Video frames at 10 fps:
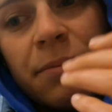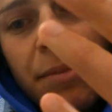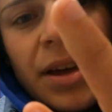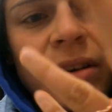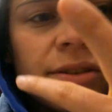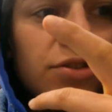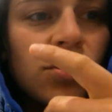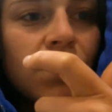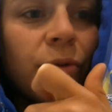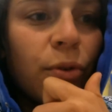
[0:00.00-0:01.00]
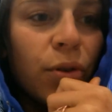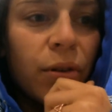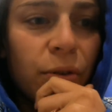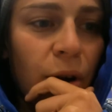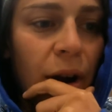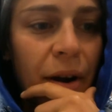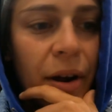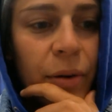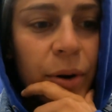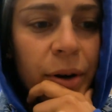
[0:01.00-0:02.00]
I managed for an
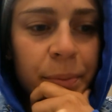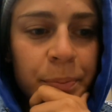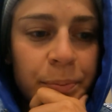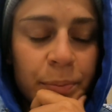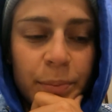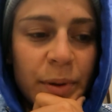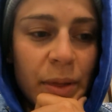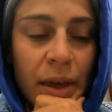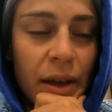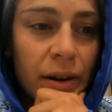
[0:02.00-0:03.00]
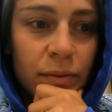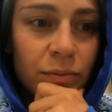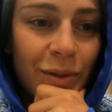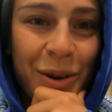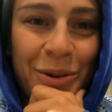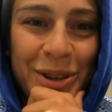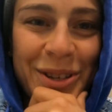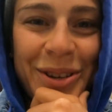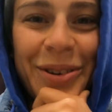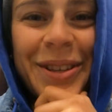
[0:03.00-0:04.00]
hour, but then I
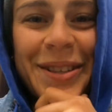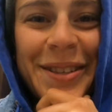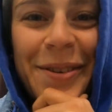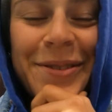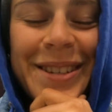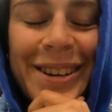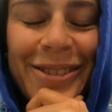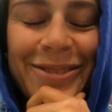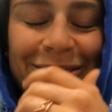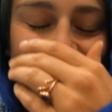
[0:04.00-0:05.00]
was going so slow.